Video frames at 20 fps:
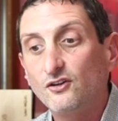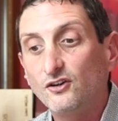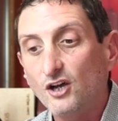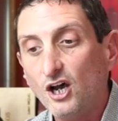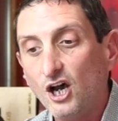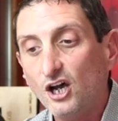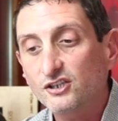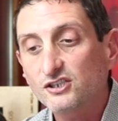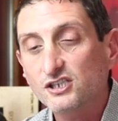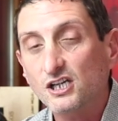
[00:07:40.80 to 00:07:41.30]
an
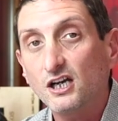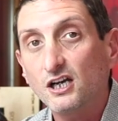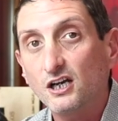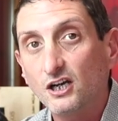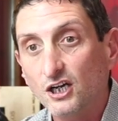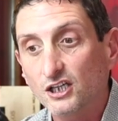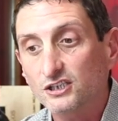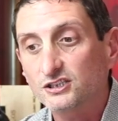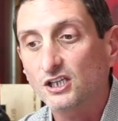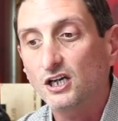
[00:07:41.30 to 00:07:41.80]
utter,
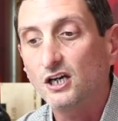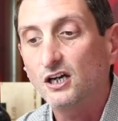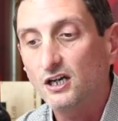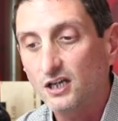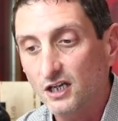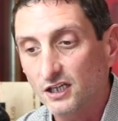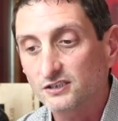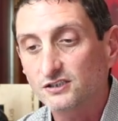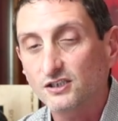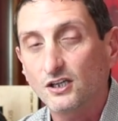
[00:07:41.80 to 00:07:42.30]
utter,
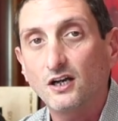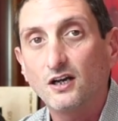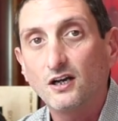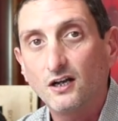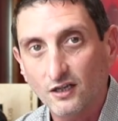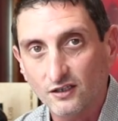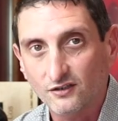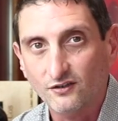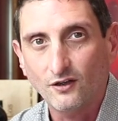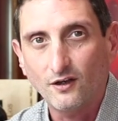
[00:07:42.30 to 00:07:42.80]
utter,
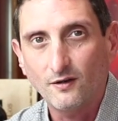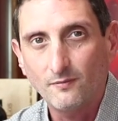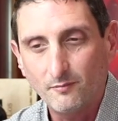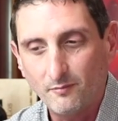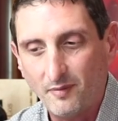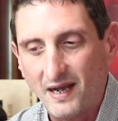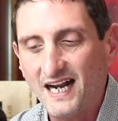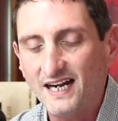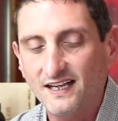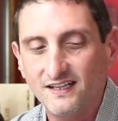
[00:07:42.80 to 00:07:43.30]
utter
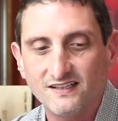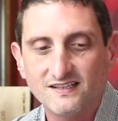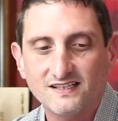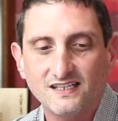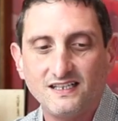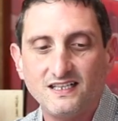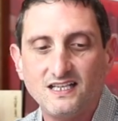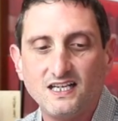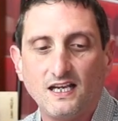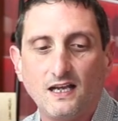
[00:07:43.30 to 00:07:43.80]
balance
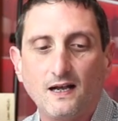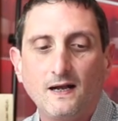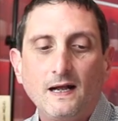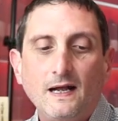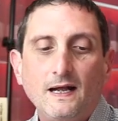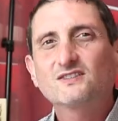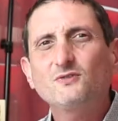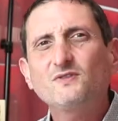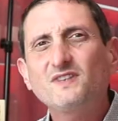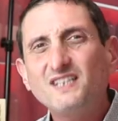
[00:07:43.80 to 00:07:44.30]
in here.
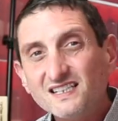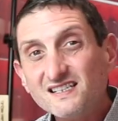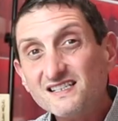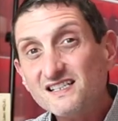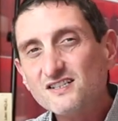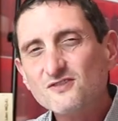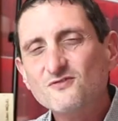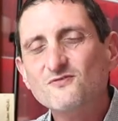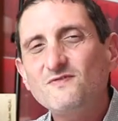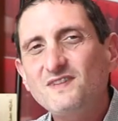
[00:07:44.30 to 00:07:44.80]
So this
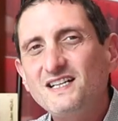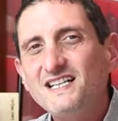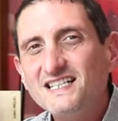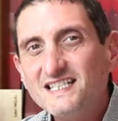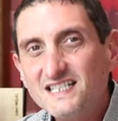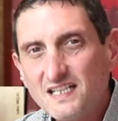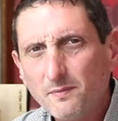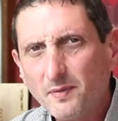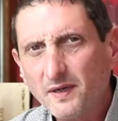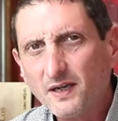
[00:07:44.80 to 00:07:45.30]
is really
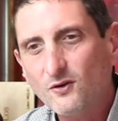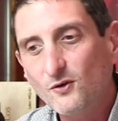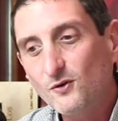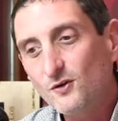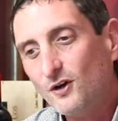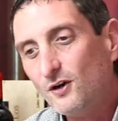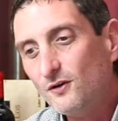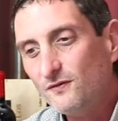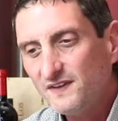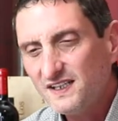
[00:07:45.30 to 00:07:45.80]

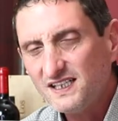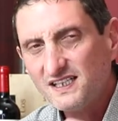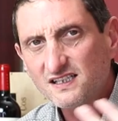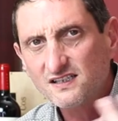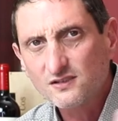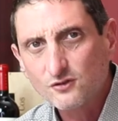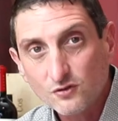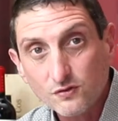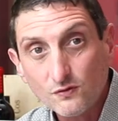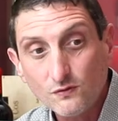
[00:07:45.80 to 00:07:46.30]
typical of
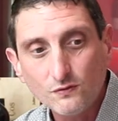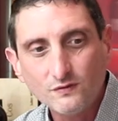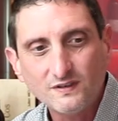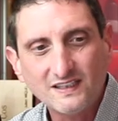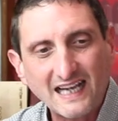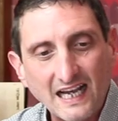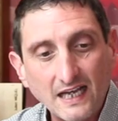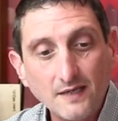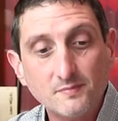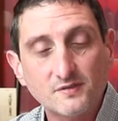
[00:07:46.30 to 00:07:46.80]
these two
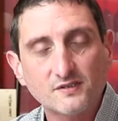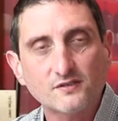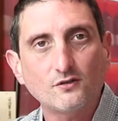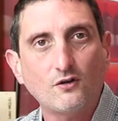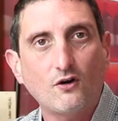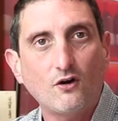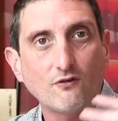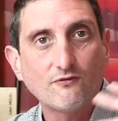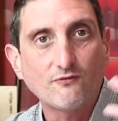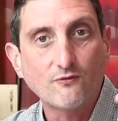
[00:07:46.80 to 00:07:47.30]
types
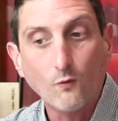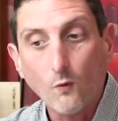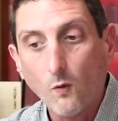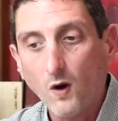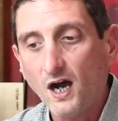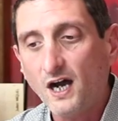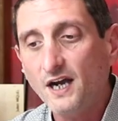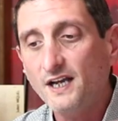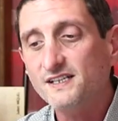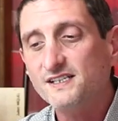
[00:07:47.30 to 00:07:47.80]
of
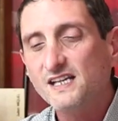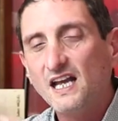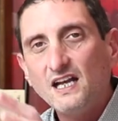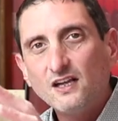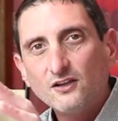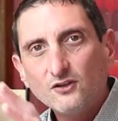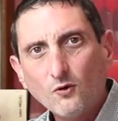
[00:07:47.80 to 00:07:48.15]
wines.